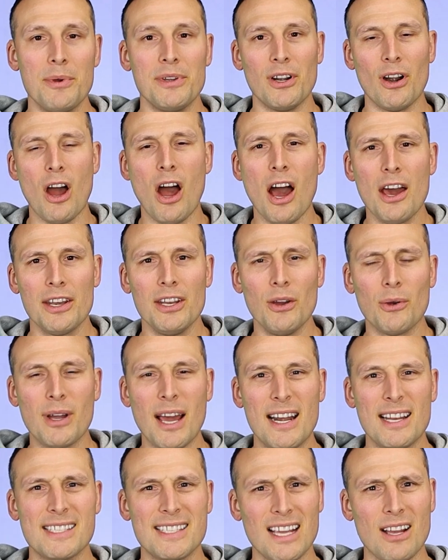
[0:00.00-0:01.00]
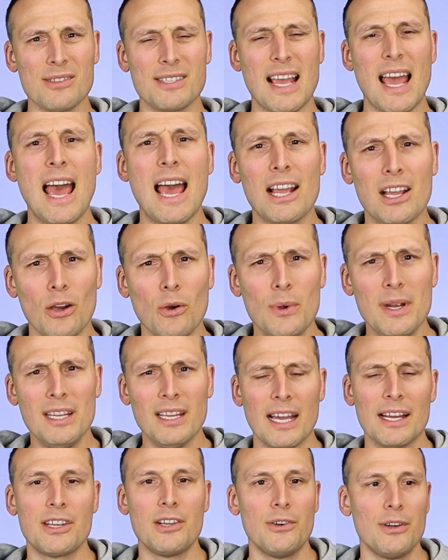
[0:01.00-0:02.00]
When your audio kind of sounds echoey,
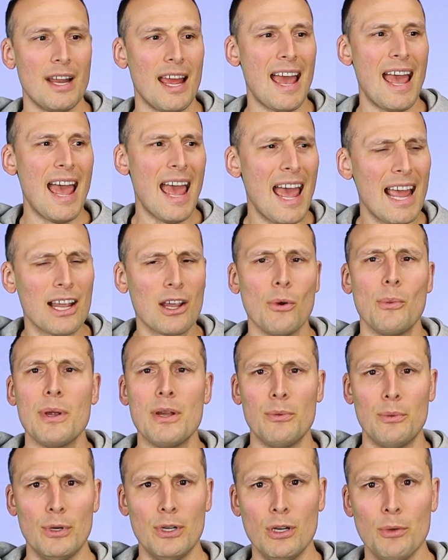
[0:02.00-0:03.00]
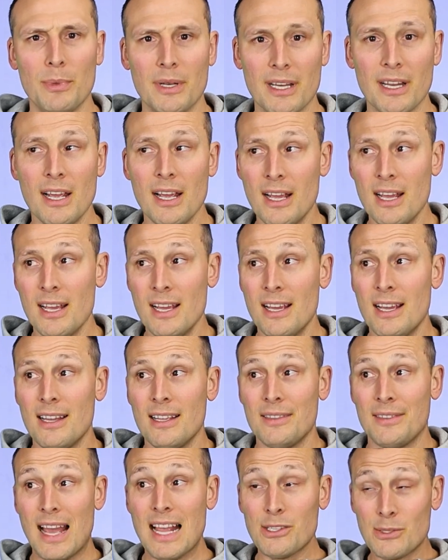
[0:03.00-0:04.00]
like you're in an echoey room, and
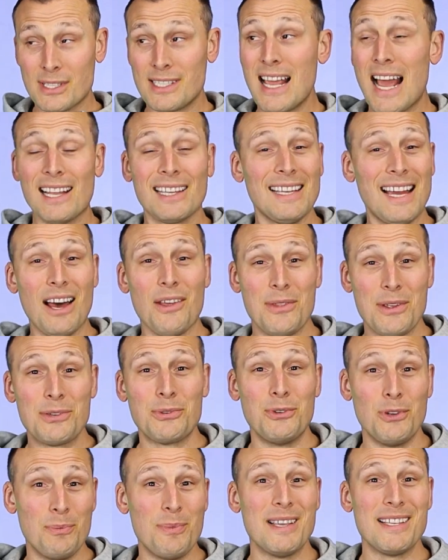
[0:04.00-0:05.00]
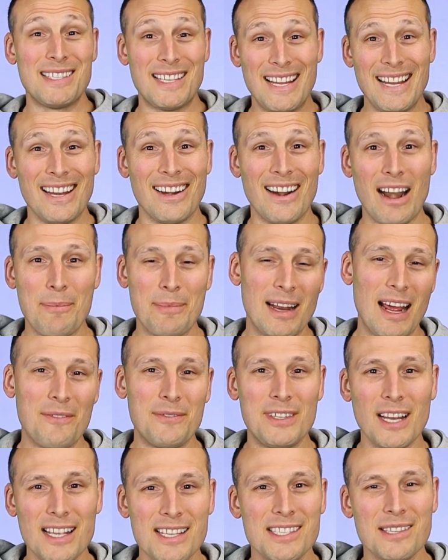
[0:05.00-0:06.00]
that's exactly how this room is here. I mean,
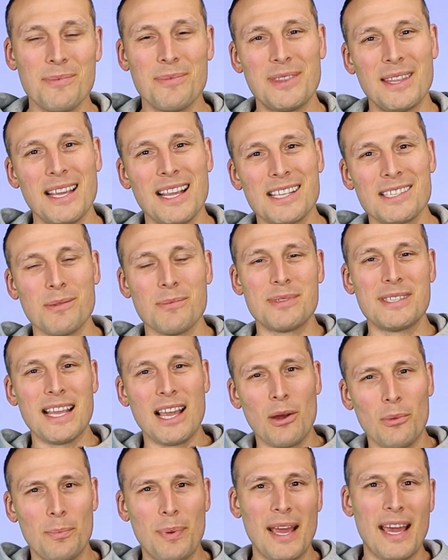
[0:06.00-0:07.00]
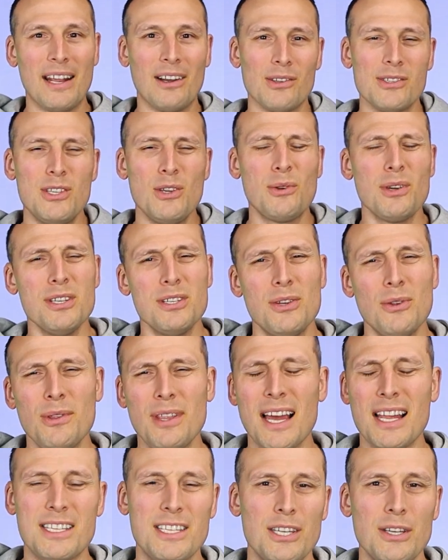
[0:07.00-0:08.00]
I've done some things, some sound panels. You can do that